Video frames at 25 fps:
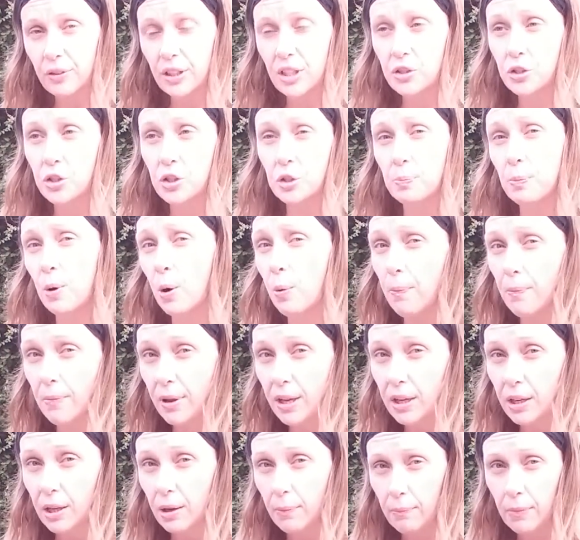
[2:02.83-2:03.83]
of this is
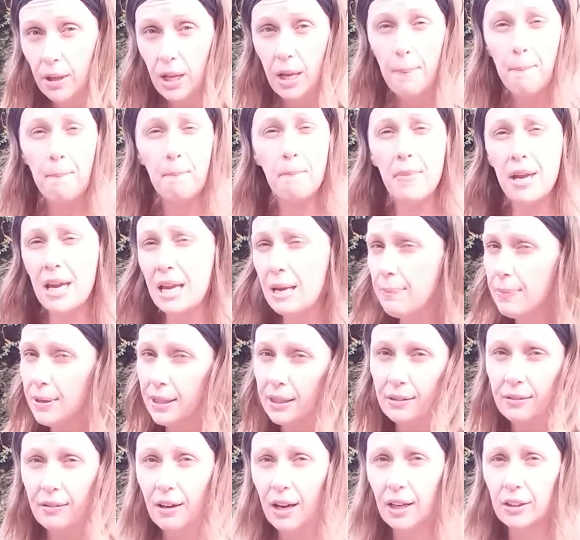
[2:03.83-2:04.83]
momentum.
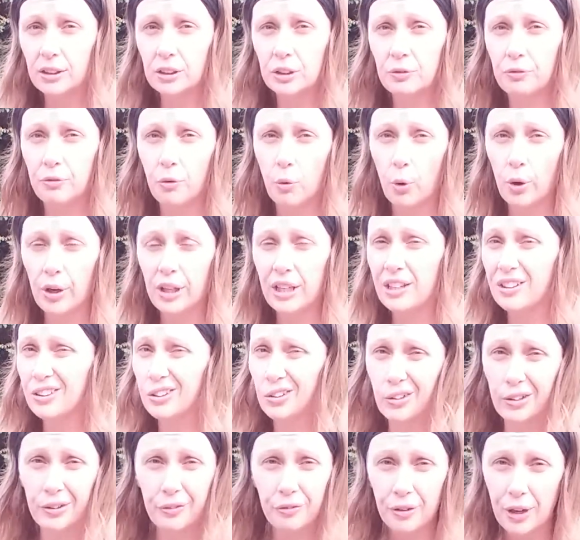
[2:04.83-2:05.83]
Maybe the last
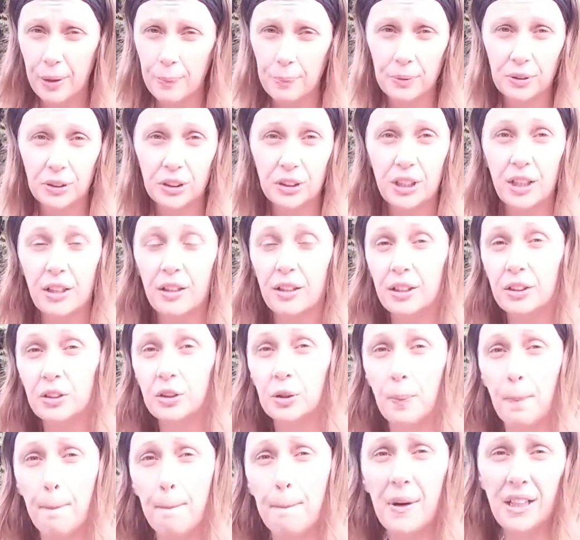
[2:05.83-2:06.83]
35%
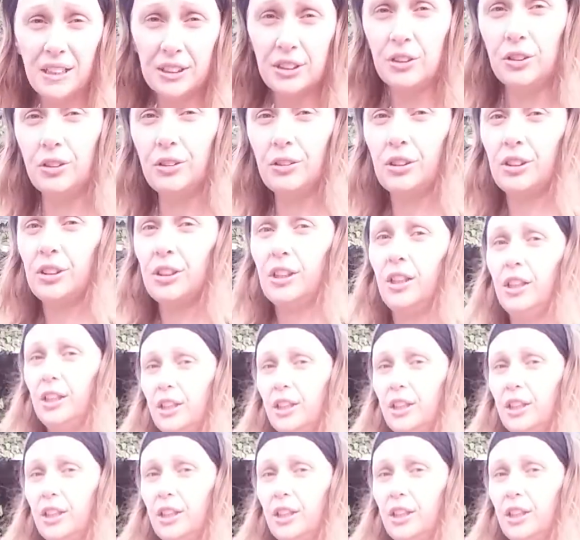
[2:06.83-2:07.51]
is your muscles.